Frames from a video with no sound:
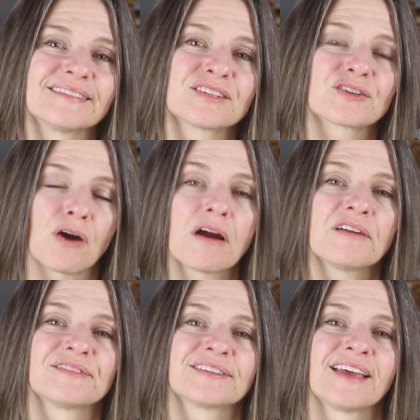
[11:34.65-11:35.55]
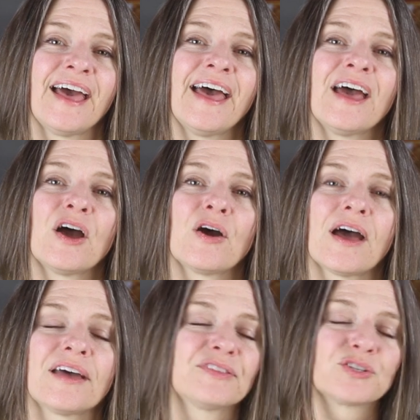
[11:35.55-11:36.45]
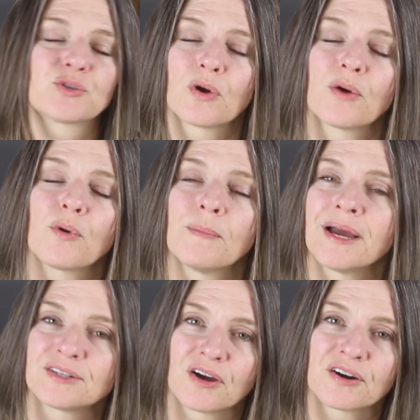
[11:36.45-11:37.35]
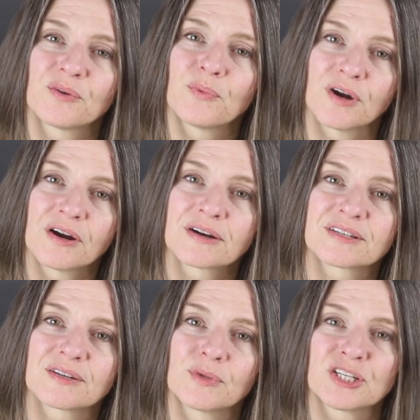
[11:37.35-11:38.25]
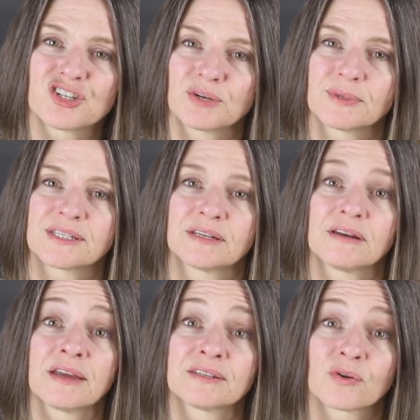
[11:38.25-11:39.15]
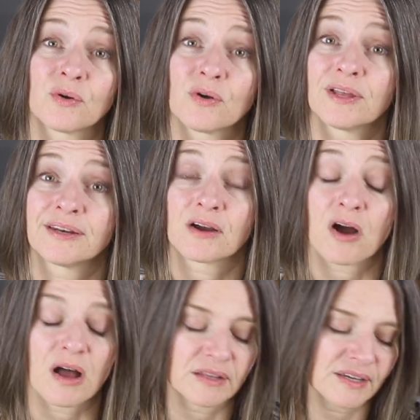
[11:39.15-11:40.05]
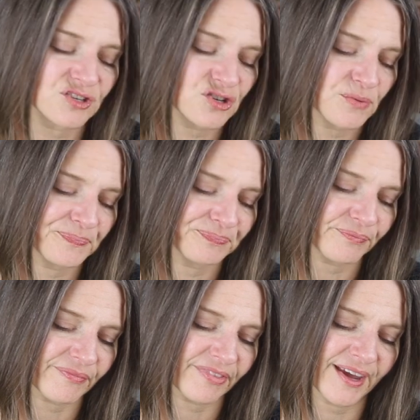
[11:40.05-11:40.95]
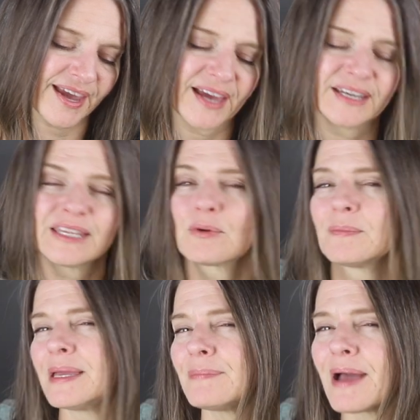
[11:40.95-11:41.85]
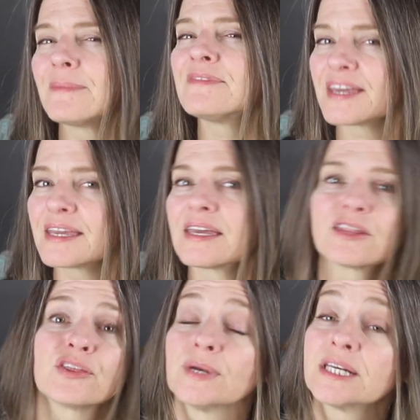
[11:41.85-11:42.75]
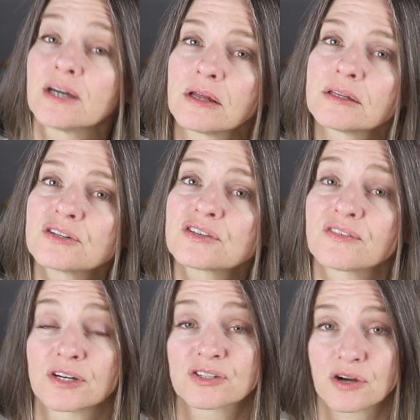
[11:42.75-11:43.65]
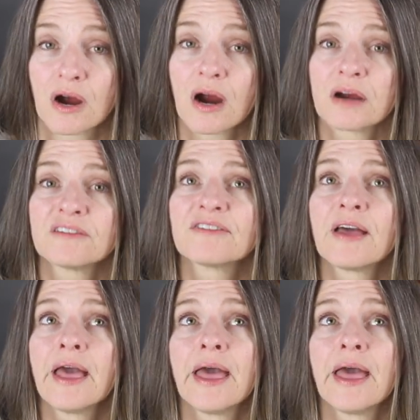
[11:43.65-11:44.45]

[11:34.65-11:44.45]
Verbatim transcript: scarves at the store where my daughter worked when she was in high school and in college. And they were maybe, I'm thinking $3 for a scarf,